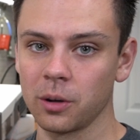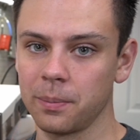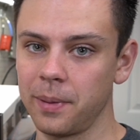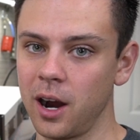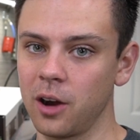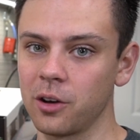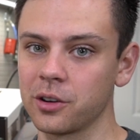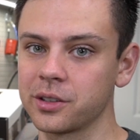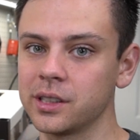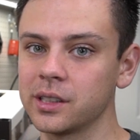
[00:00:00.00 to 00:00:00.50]

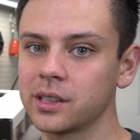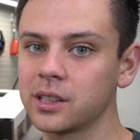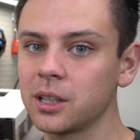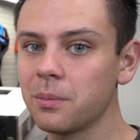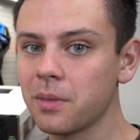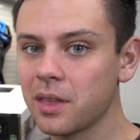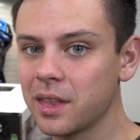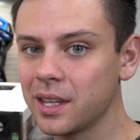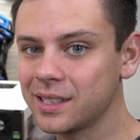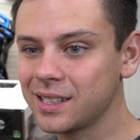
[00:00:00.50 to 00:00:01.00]
power
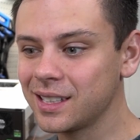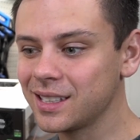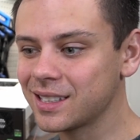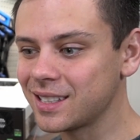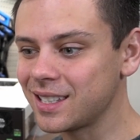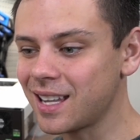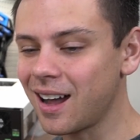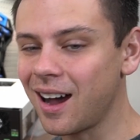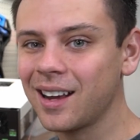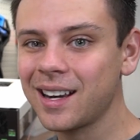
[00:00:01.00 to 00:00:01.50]
system, this is
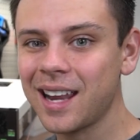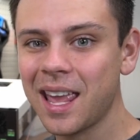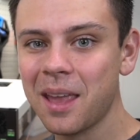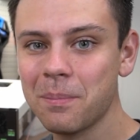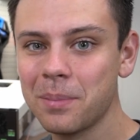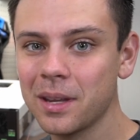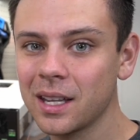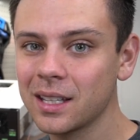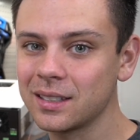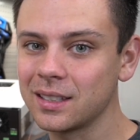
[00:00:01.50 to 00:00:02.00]
not a
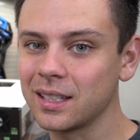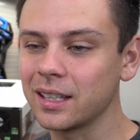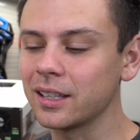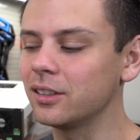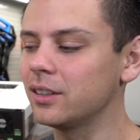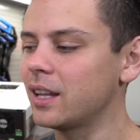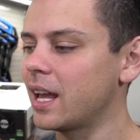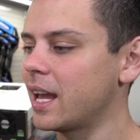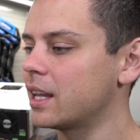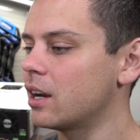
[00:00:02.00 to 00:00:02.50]
big
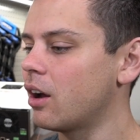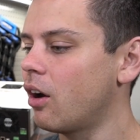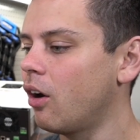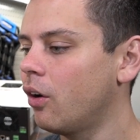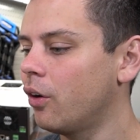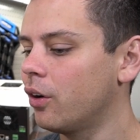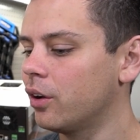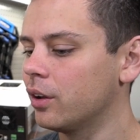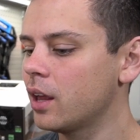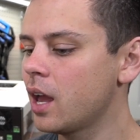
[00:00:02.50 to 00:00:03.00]
deal at
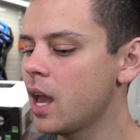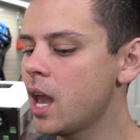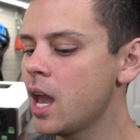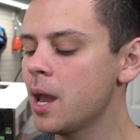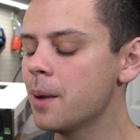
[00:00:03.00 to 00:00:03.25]
all.